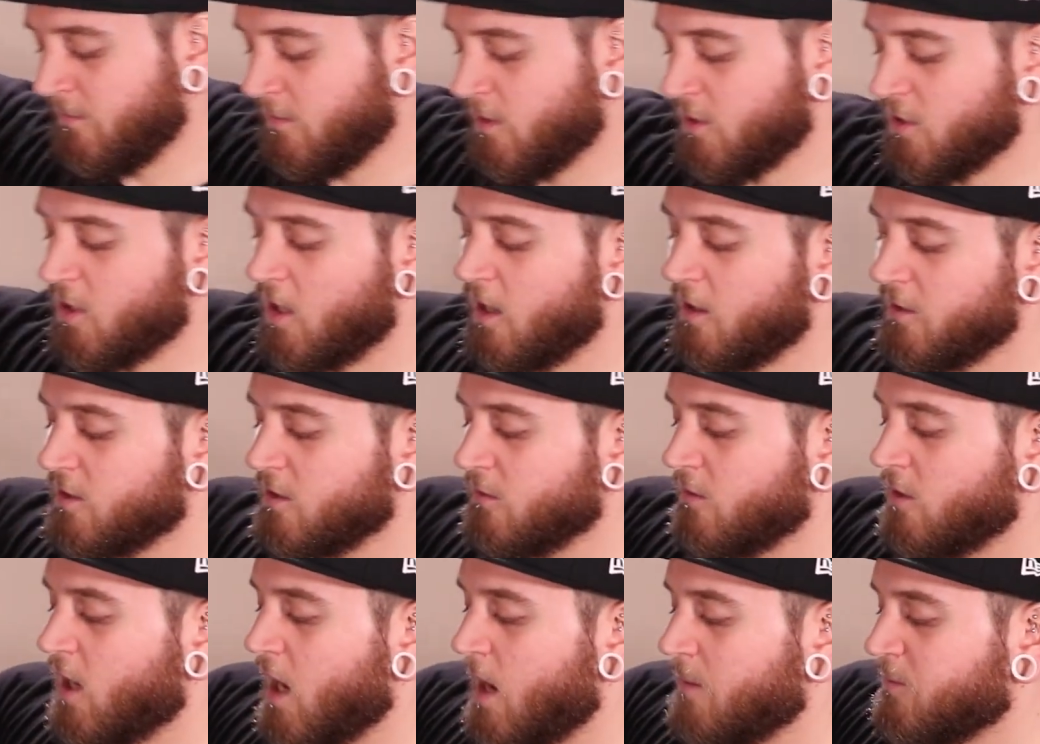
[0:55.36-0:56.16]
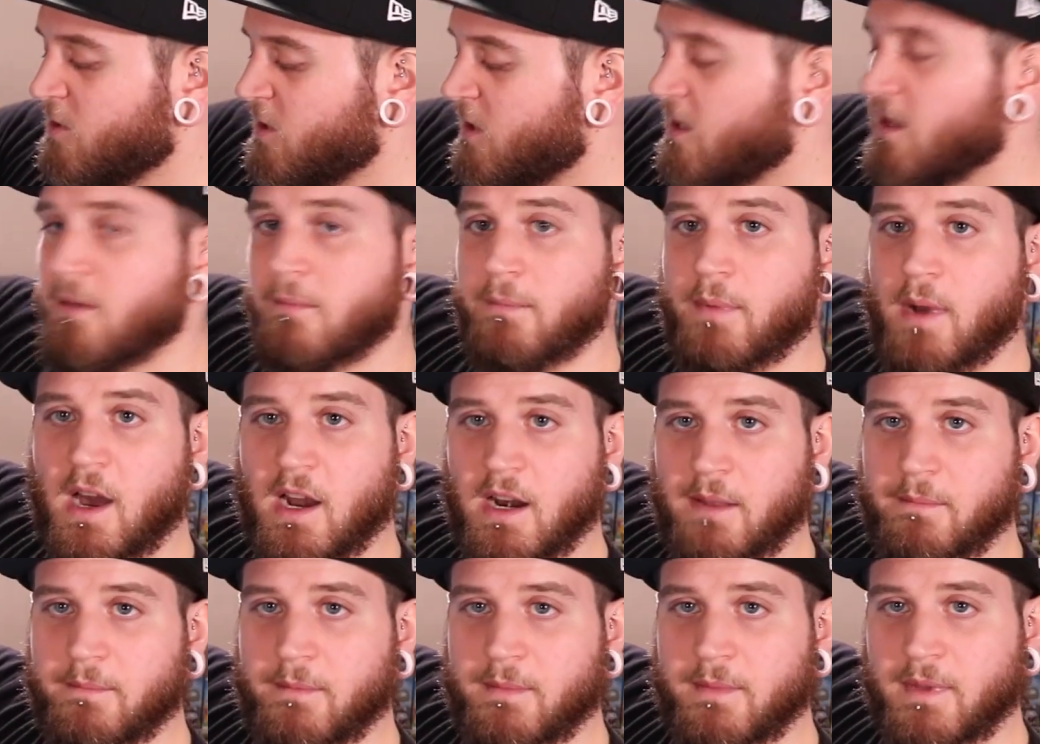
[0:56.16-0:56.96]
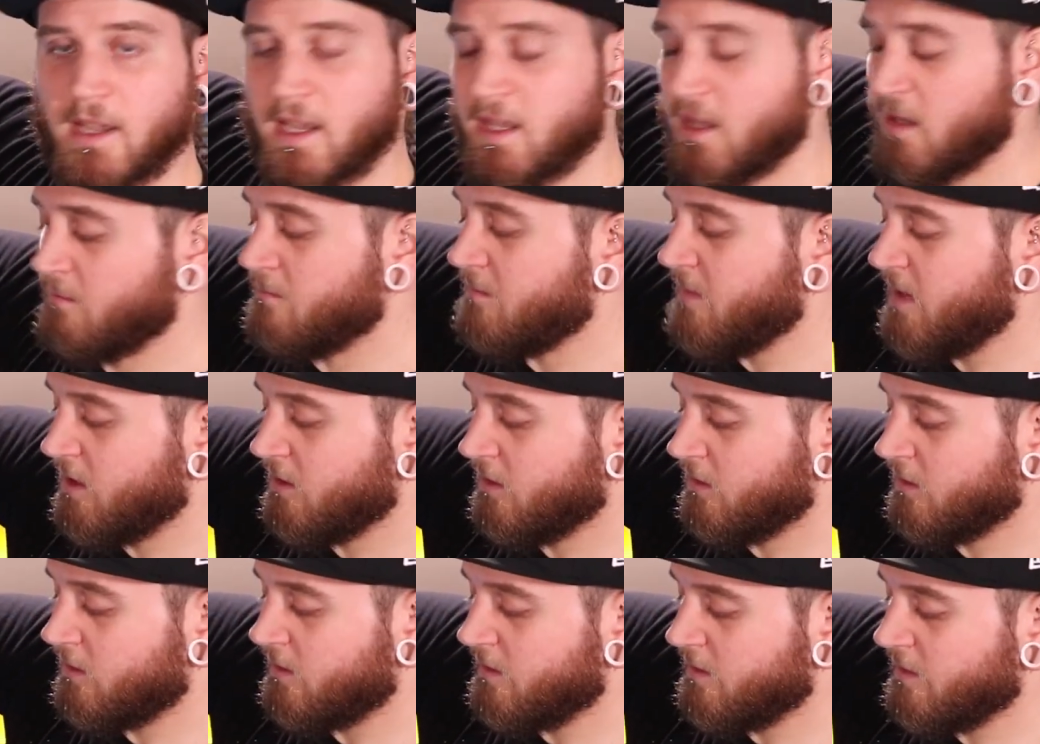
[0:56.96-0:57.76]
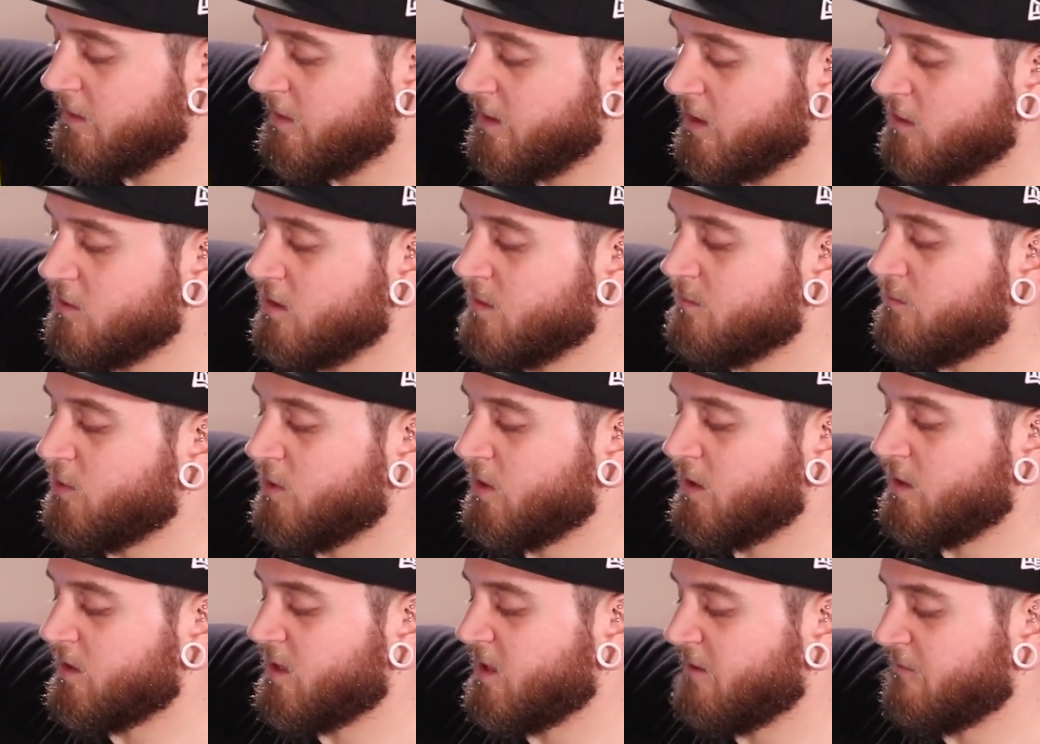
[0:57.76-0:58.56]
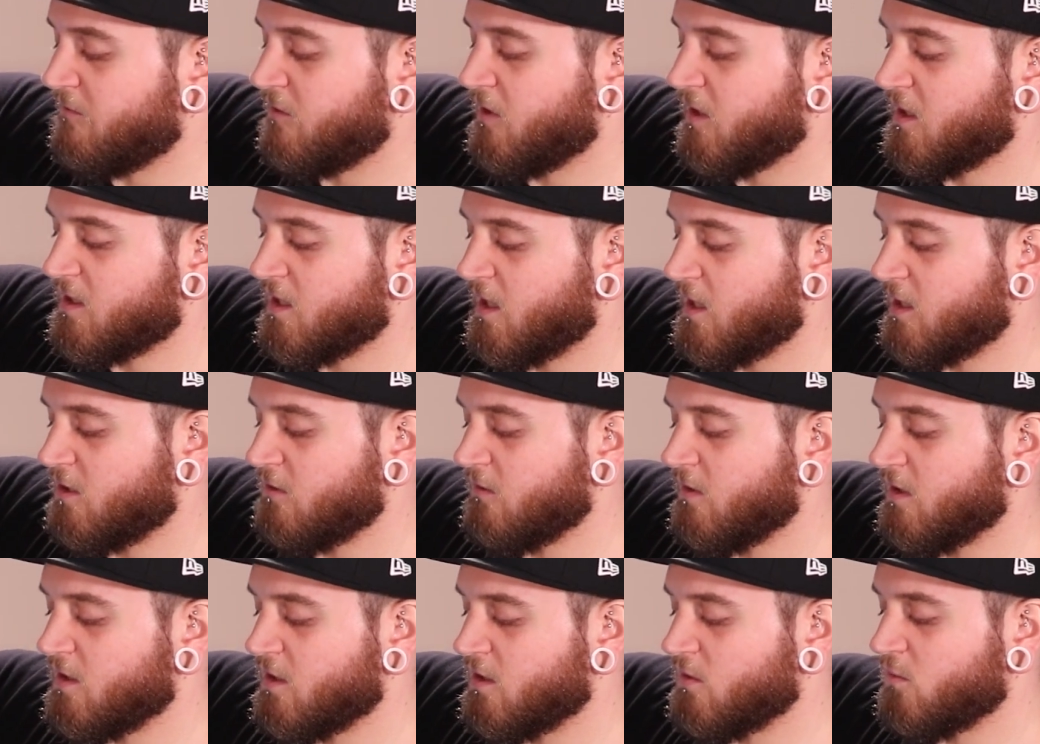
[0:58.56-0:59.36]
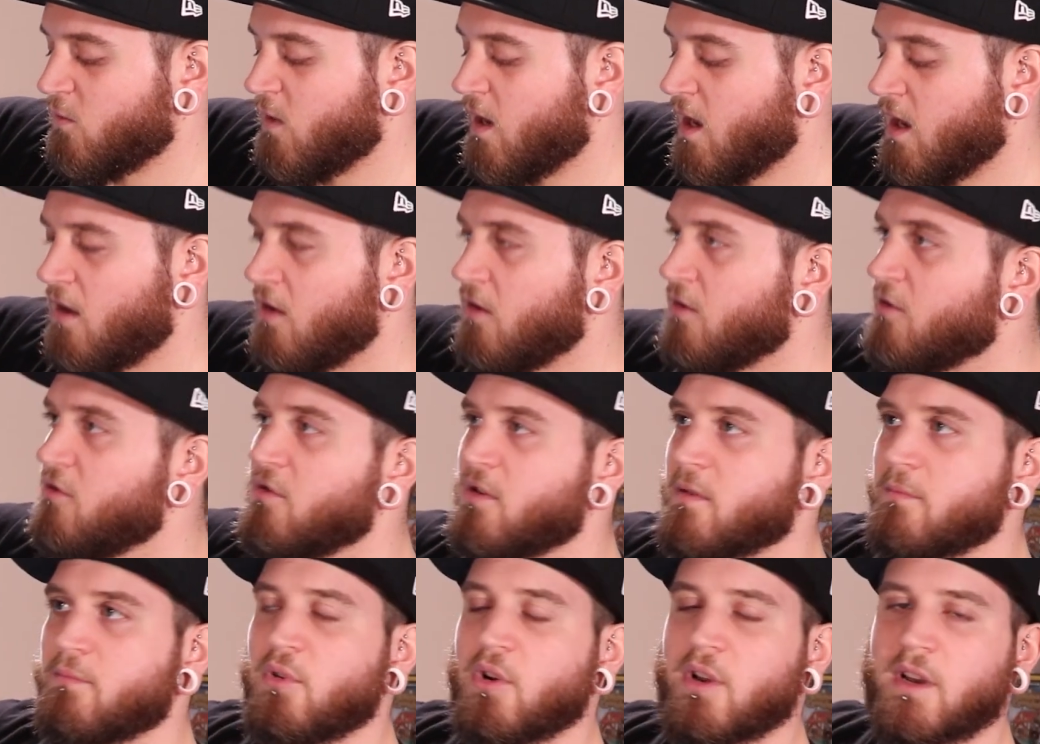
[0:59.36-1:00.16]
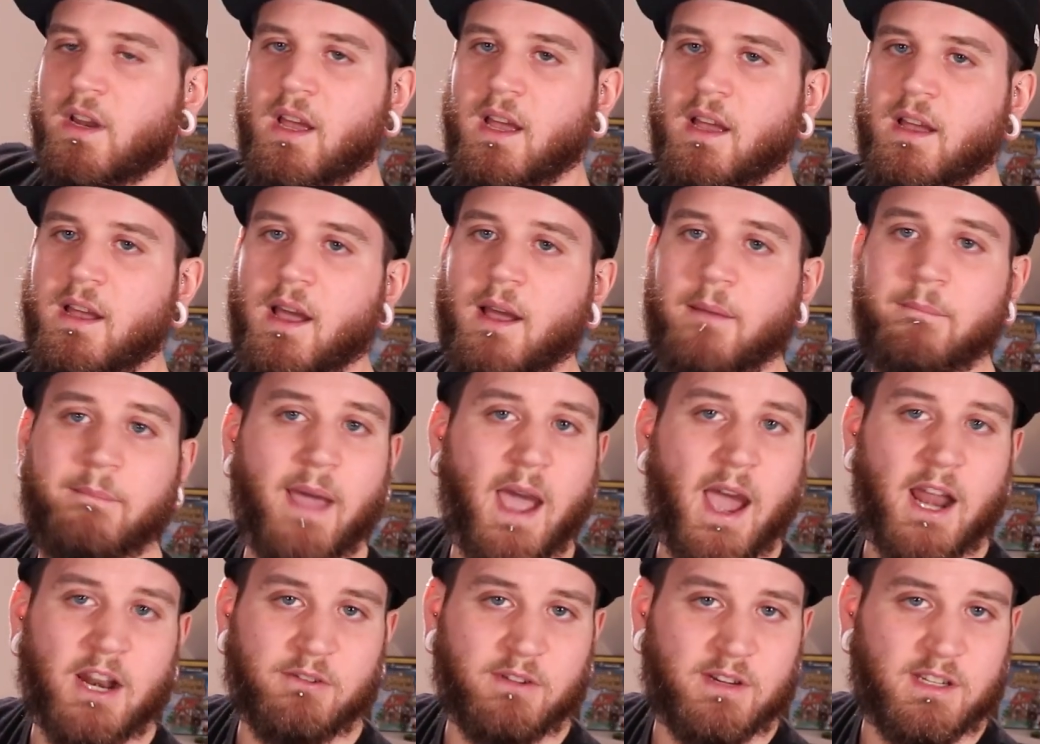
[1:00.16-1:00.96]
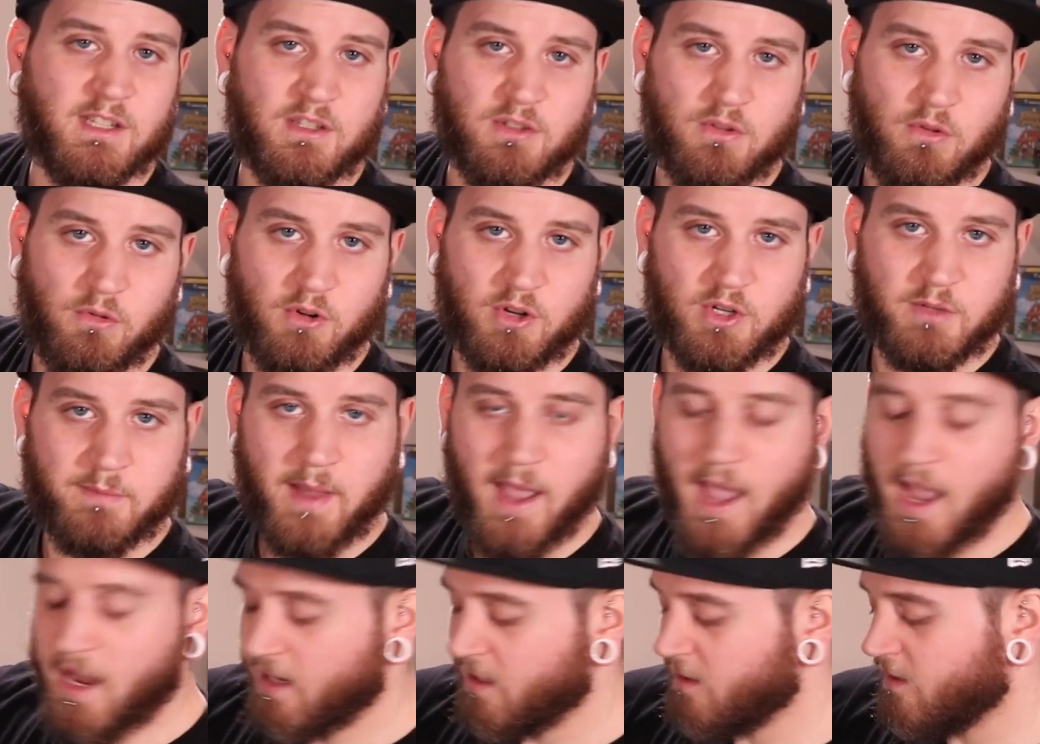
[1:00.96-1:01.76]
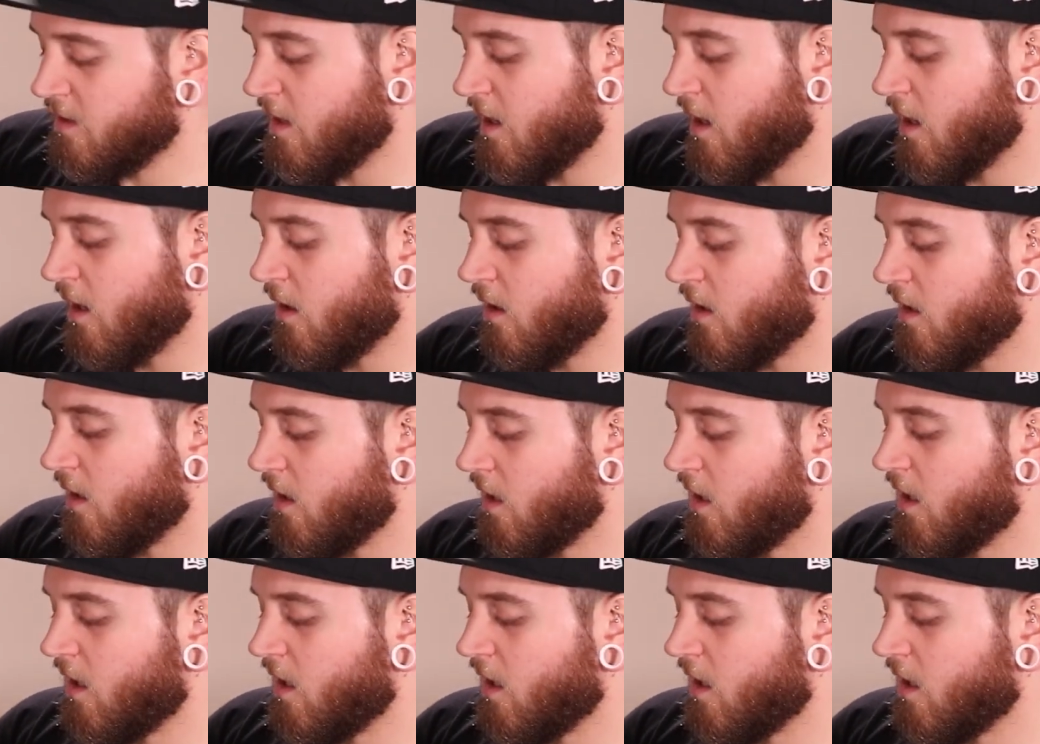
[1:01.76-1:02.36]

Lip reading: There's also an option in the bottom, in the middle, that you can put different accessories as well. You can put a battery storage pack in there.